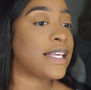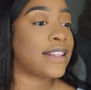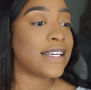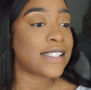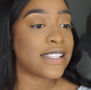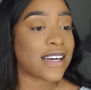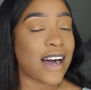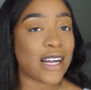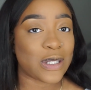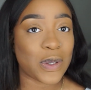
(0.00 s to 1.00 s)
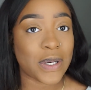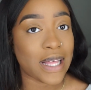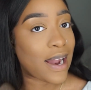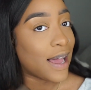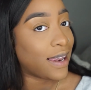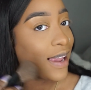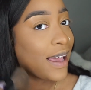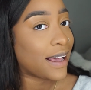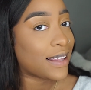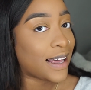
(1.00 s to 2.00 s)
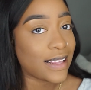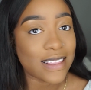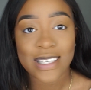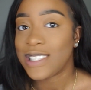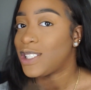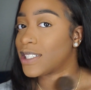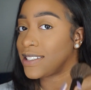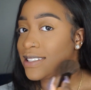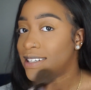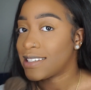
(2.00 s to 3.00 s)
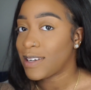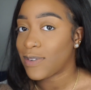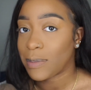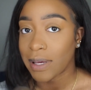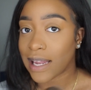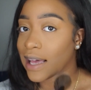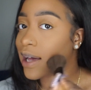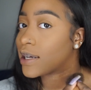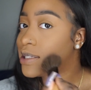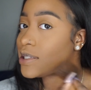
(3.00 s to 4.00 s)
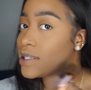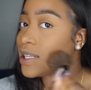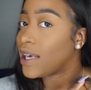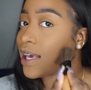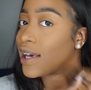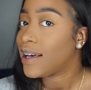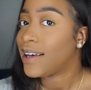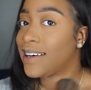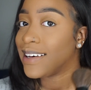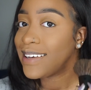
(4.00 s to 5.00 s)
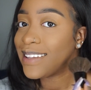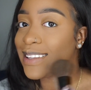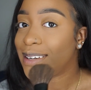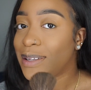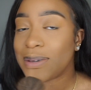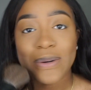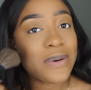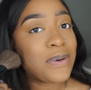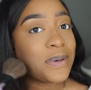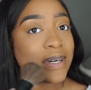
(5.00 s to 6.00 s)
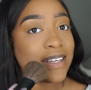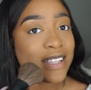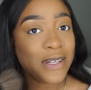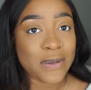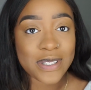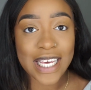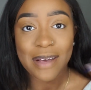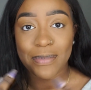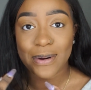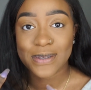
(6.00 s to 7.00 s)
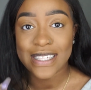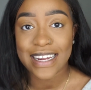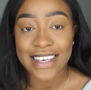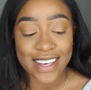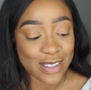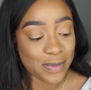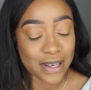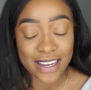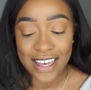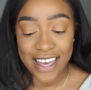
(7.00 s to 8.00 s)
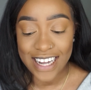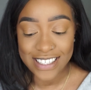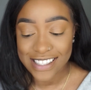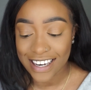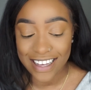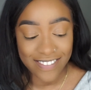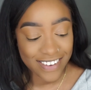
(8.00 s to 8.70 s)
this is the contour that I like. Like, this just does it for me. Like, I could see the new cheekbones that it gives me. Like, I just love